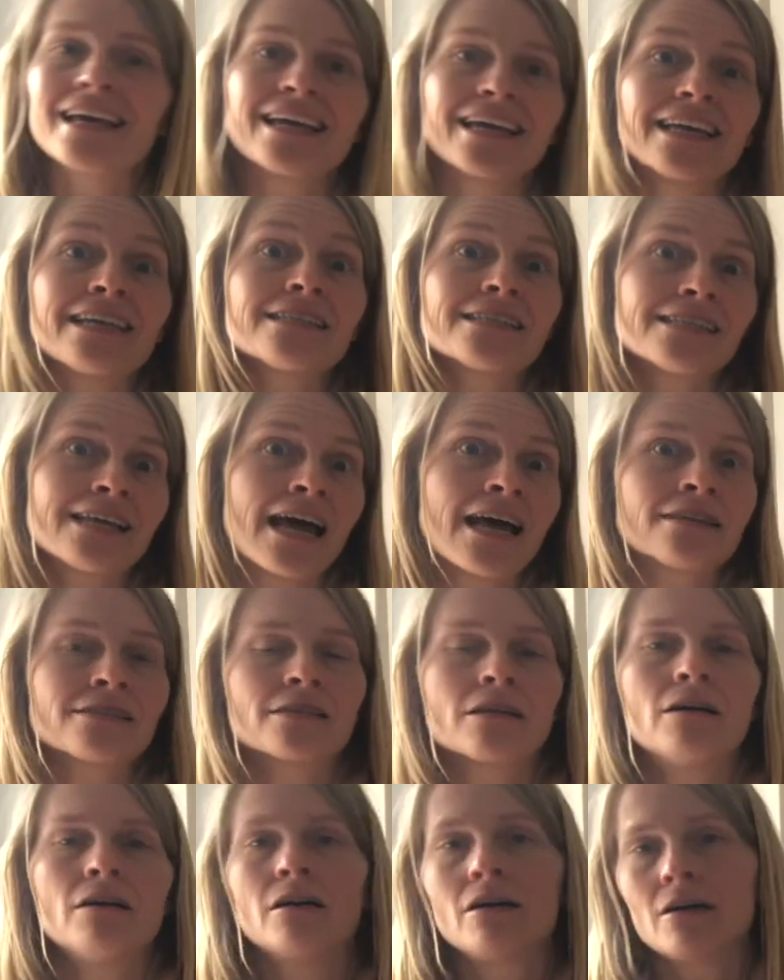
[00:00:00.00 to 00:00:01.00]
He
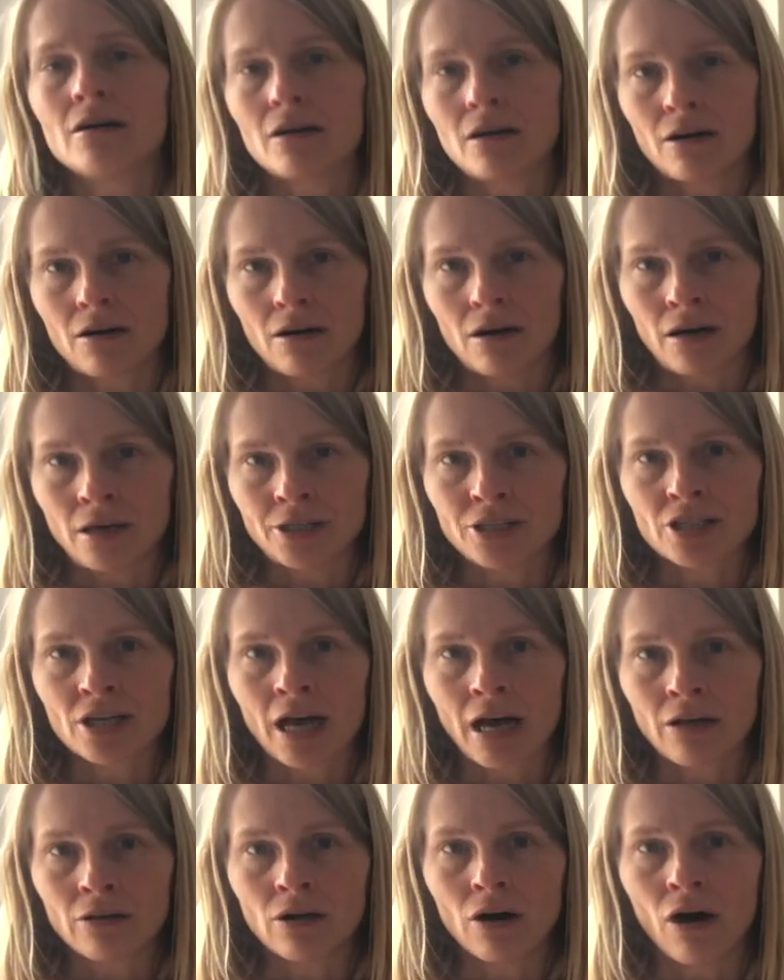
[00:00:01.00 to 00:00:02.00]
says, "I
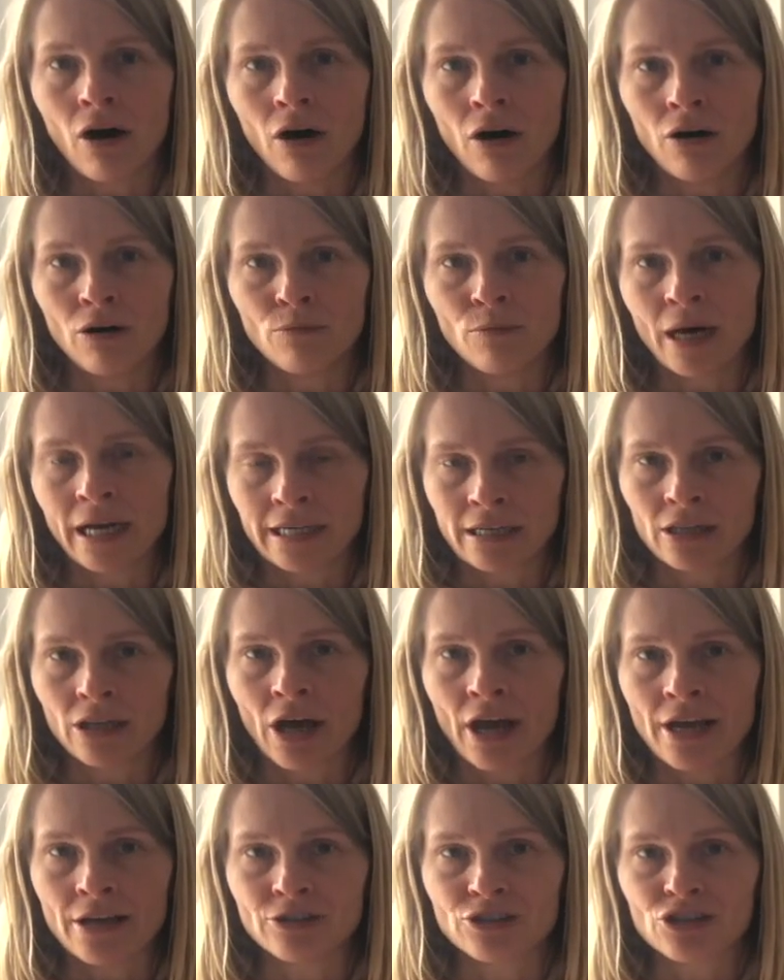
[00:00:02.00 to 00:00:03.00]
tell all my
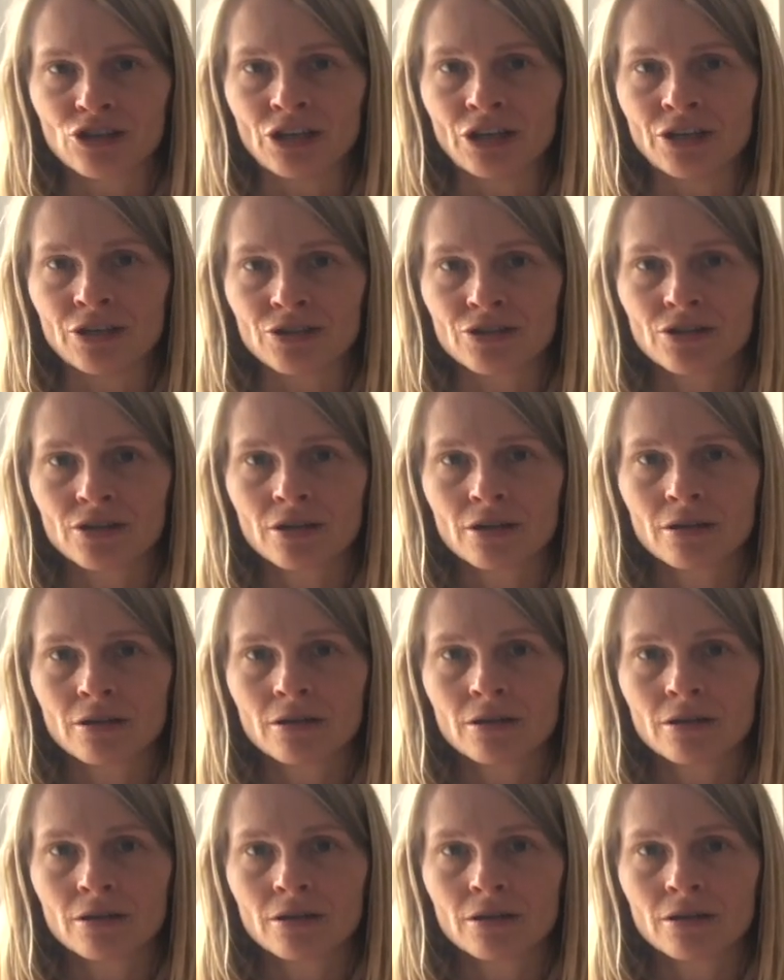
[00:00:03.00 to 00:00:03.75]
clients this.